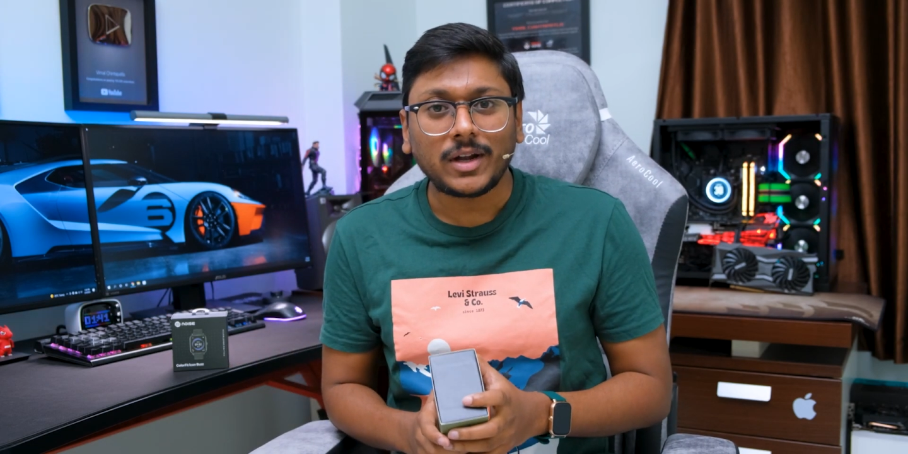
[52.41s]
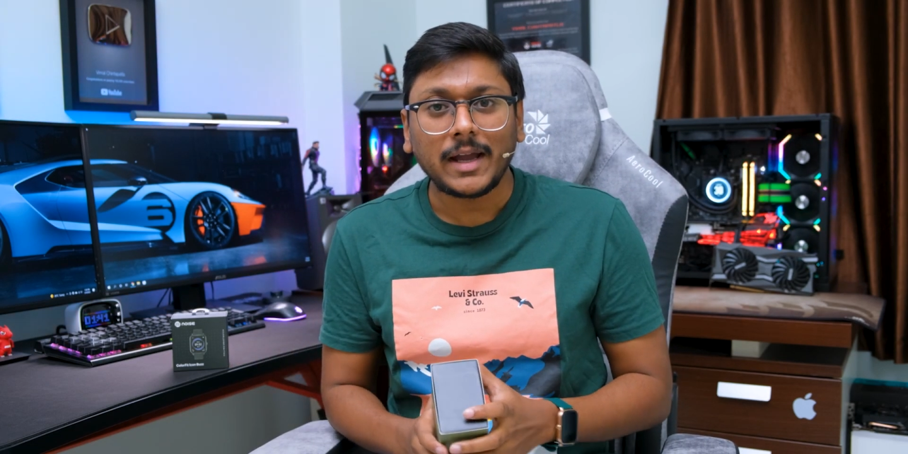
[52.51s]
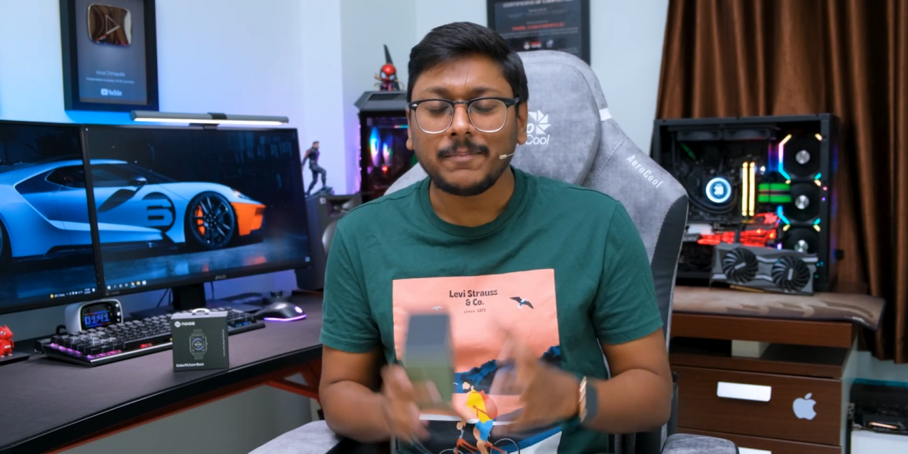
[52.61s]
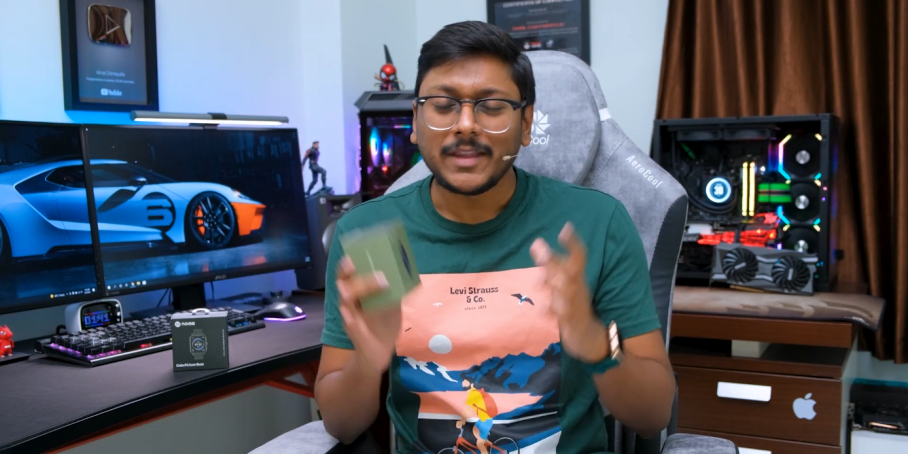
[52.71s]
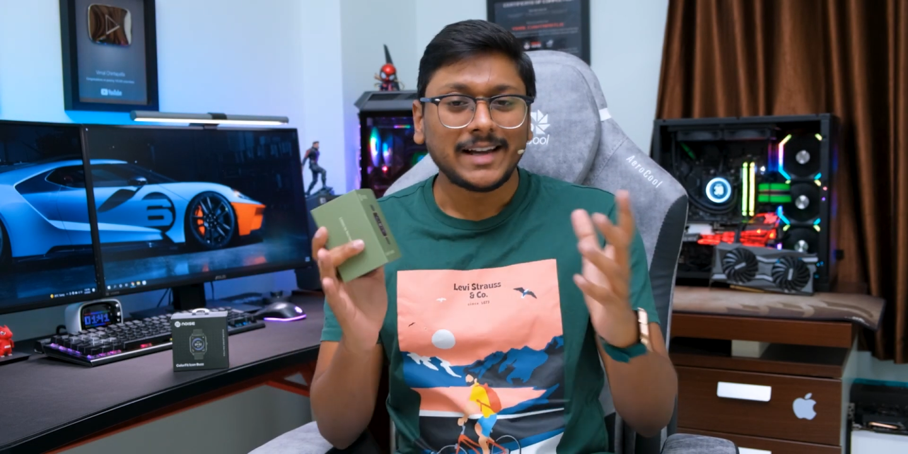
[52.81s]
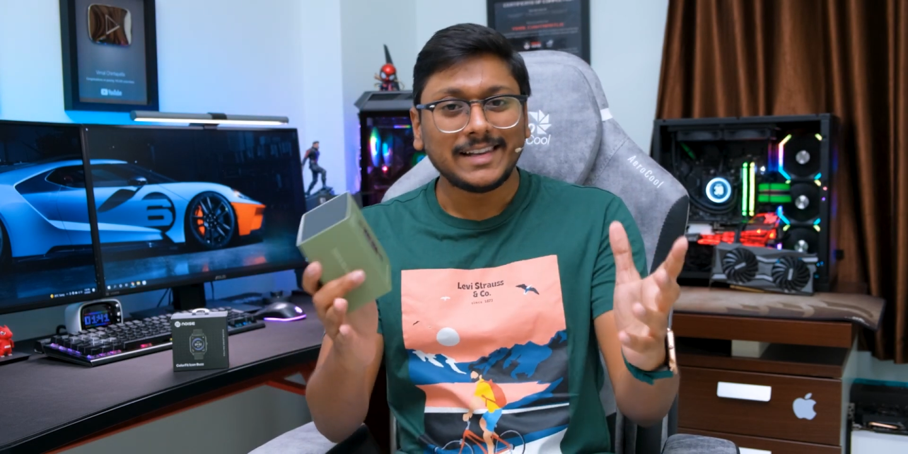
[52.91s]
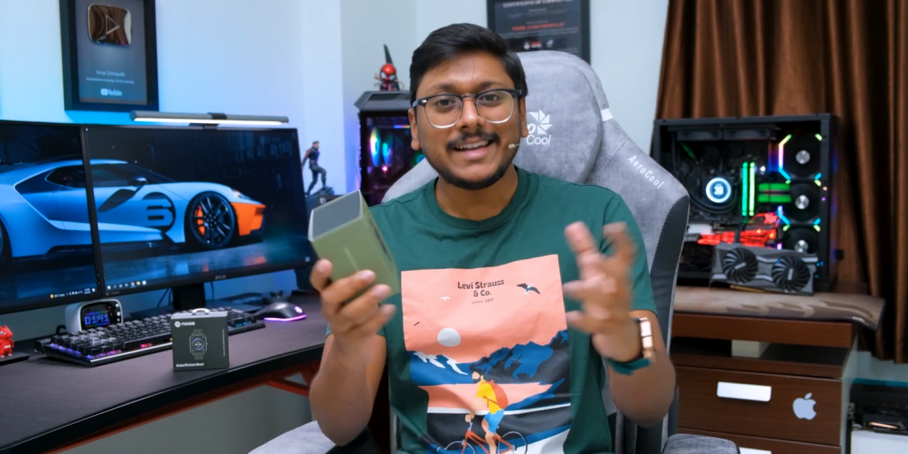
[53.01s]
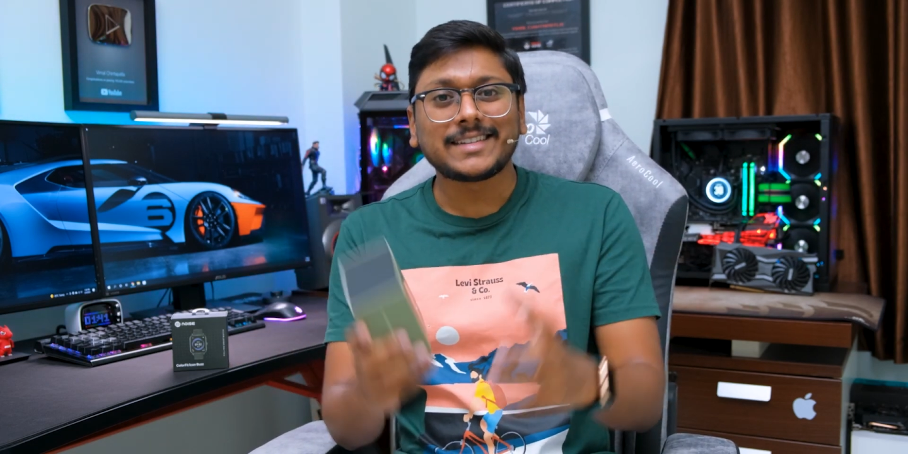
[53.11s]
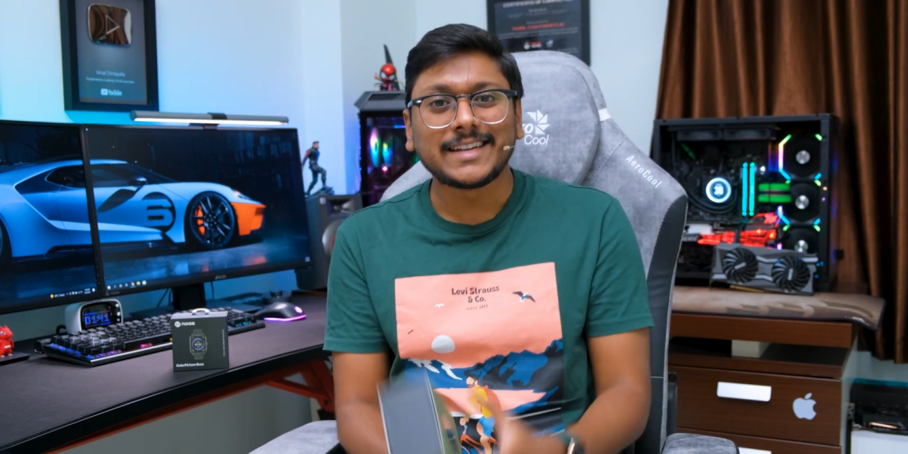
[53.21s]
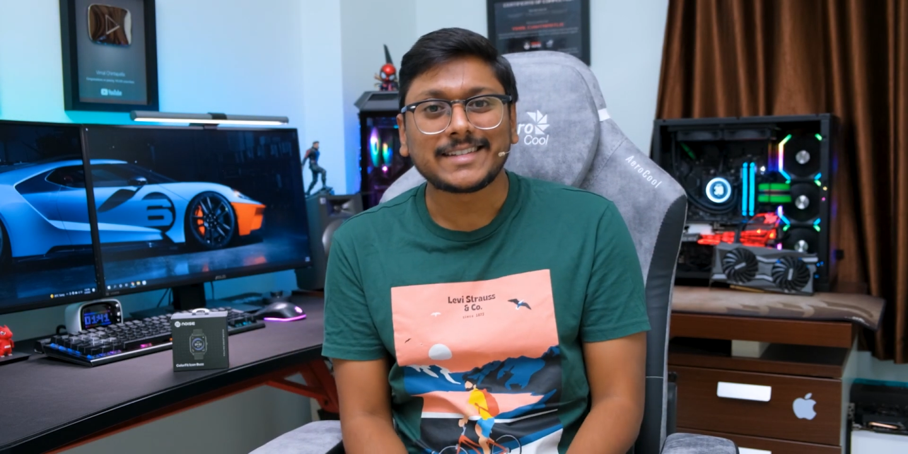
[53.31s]
time,
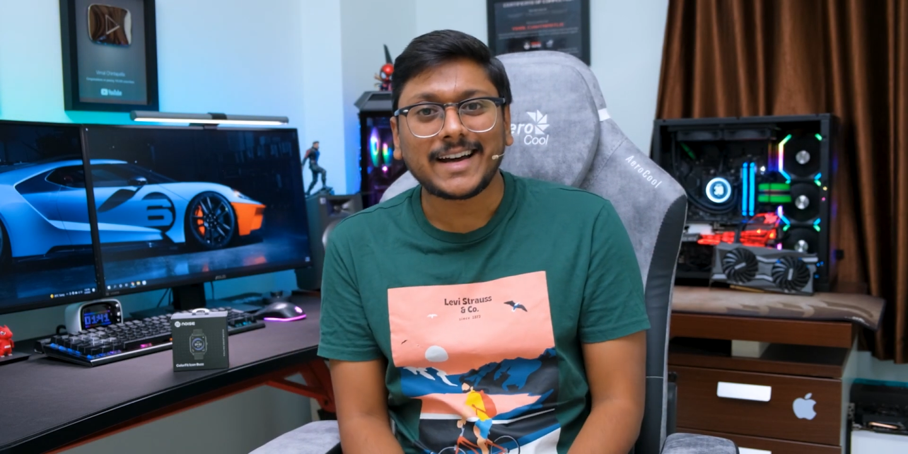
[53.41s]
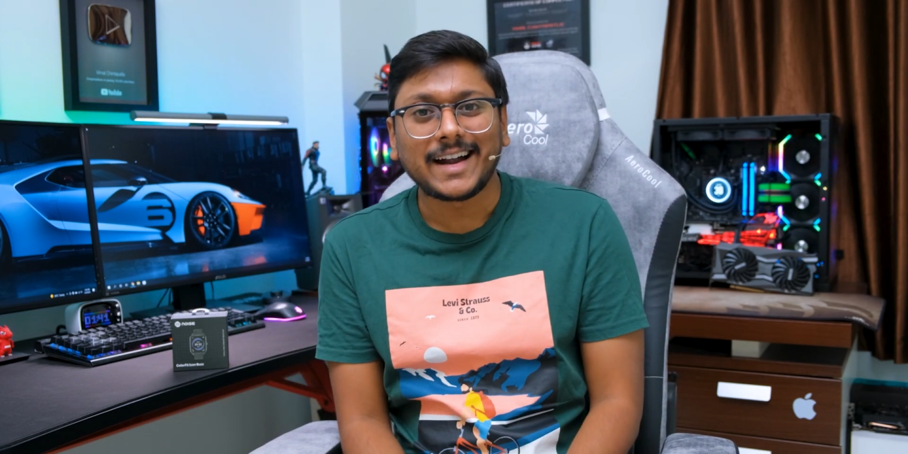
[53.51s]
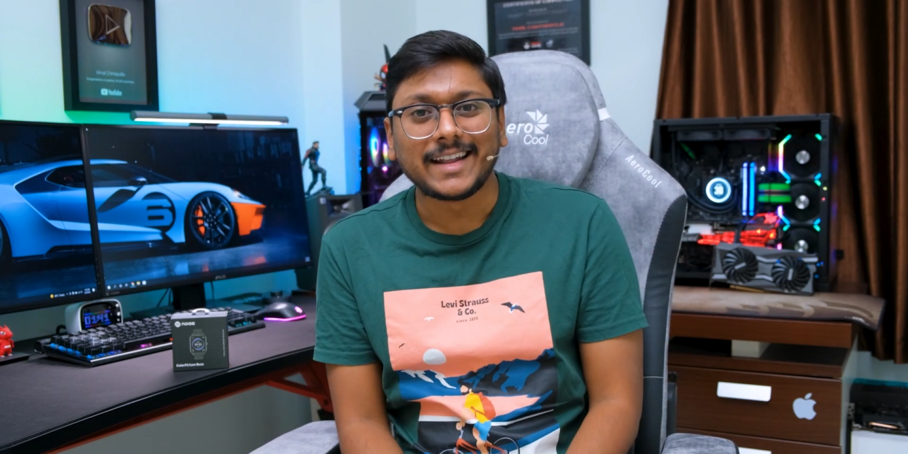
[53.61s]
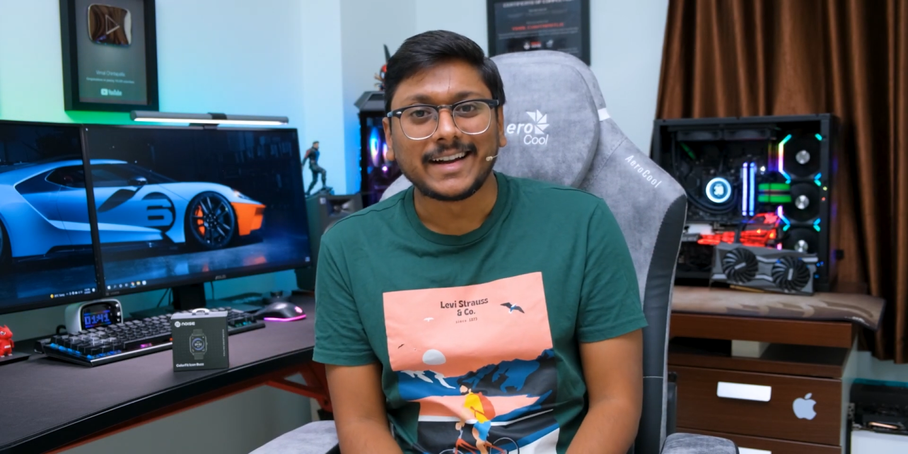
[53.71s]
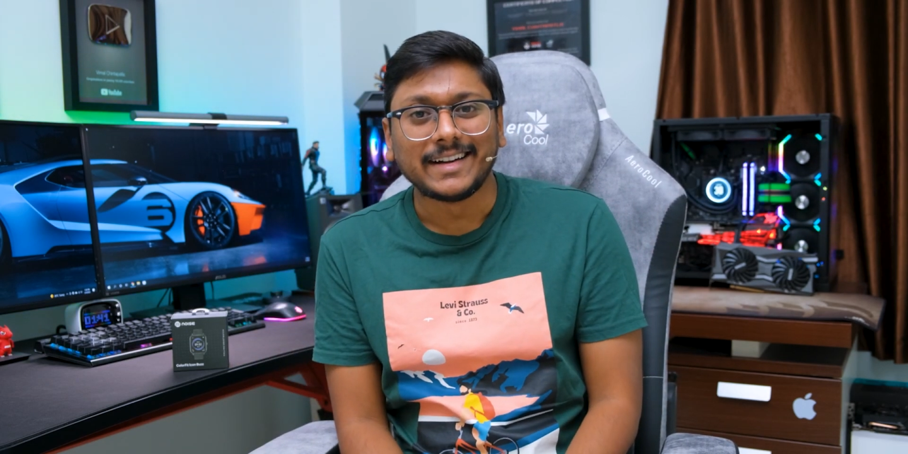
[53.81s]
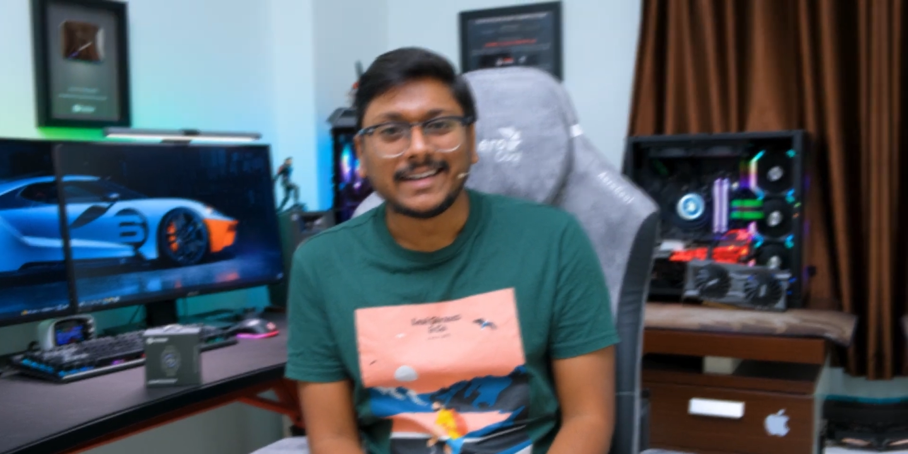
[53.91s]
let's get started.